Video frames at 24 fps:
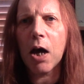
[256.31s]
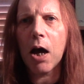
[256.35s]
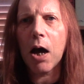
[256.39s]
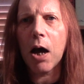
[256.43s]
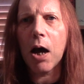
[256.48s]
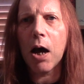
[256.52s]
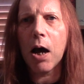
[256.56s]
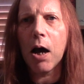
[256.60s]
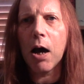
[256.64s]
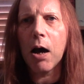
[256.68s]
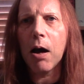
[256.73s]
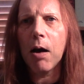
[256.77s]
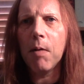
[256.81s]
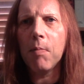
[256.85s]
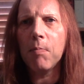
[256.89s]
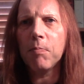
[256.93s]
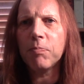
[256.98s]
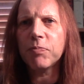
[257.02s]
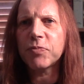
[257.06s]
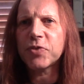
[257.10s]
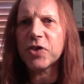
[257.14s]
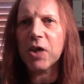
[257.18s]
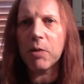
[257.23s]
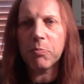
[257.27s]

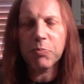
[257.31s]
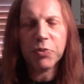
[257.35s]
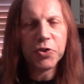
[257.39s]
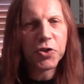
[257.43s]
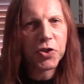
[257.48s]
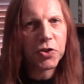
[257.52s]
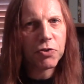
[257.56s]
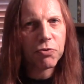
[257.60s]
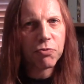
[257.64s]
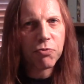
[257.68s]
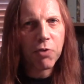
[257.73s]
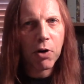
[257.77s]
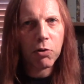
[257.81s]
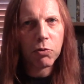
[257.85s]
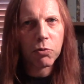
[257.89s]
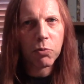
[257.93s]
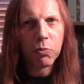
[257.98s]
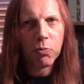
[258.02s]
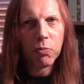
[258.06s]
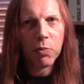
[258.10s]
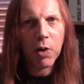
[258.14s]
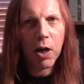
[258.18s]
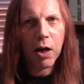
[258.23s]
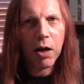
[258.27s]
temperature
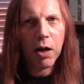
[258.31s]
controlled